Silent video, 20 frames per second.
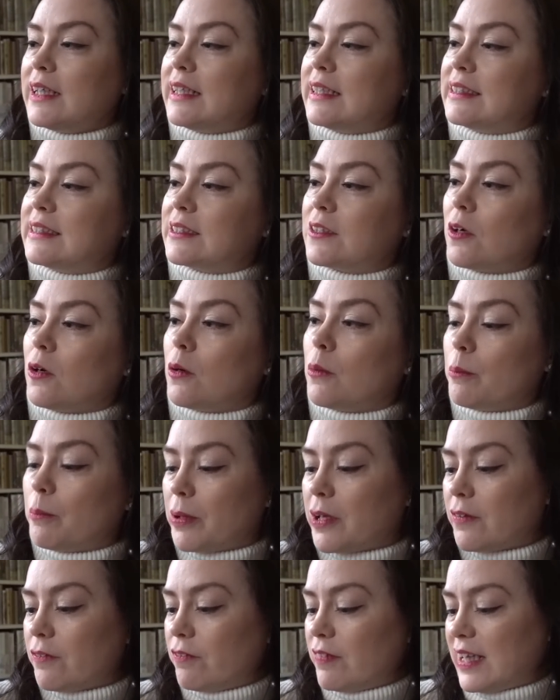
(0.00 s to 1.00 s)
It's got
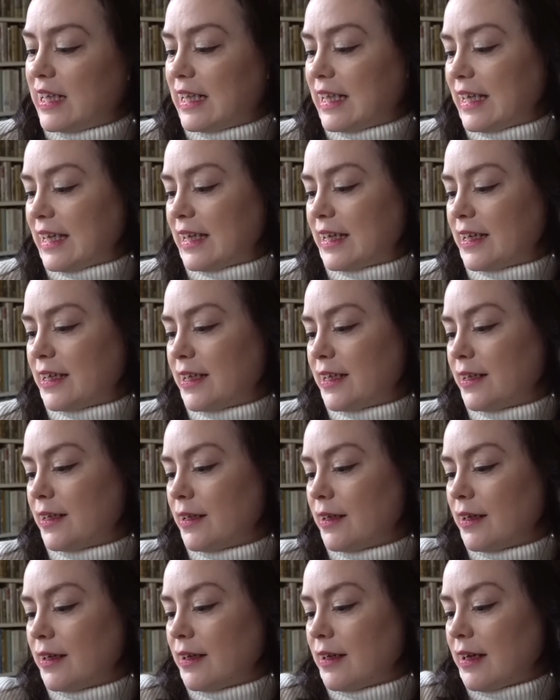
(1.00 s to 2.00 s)

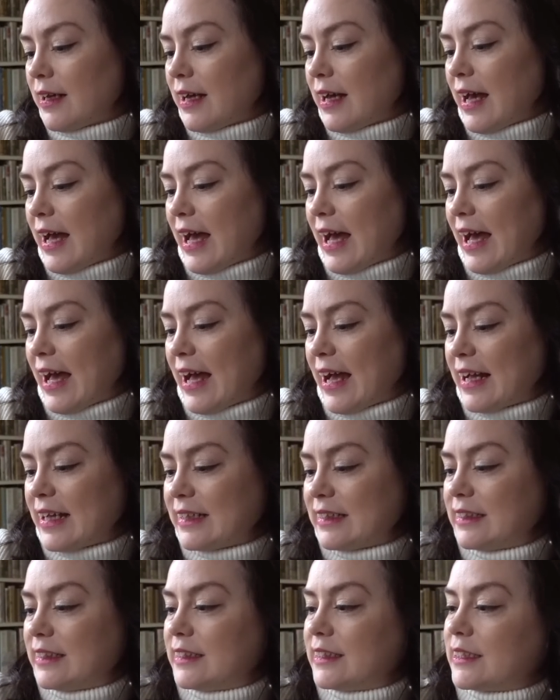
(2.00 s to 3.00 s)
pavilion
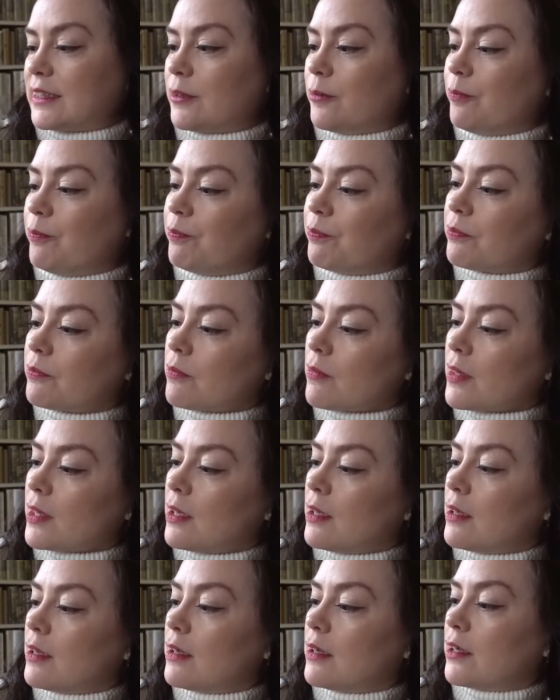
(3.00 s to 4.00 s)
and
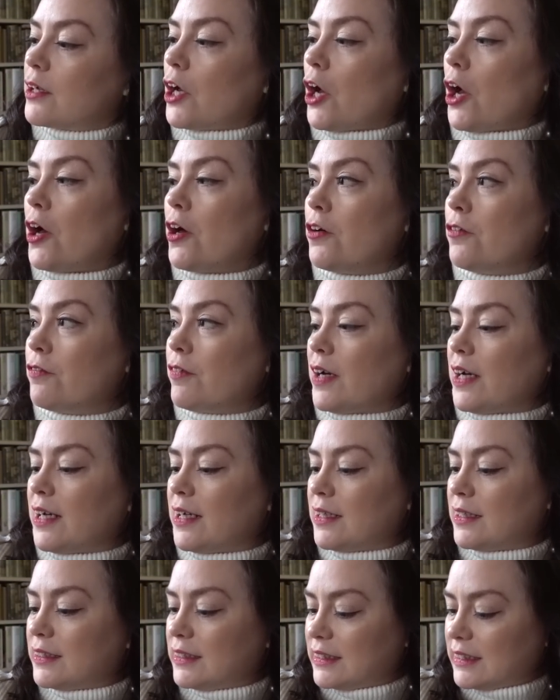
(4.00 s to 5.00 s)

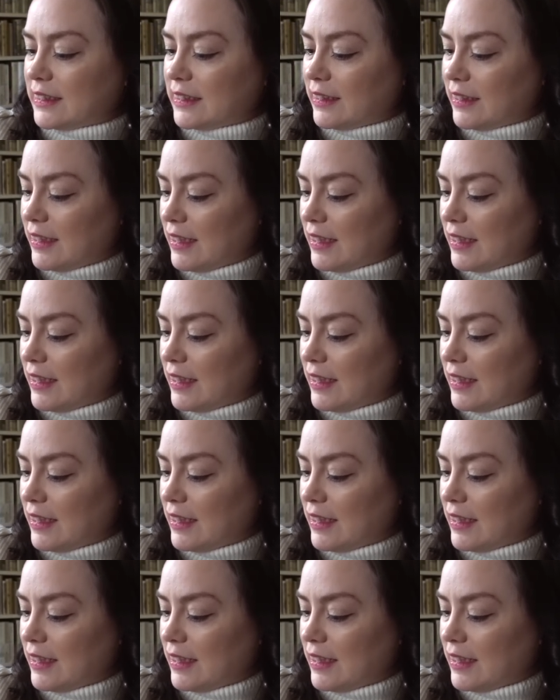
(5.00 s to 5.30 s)
Covert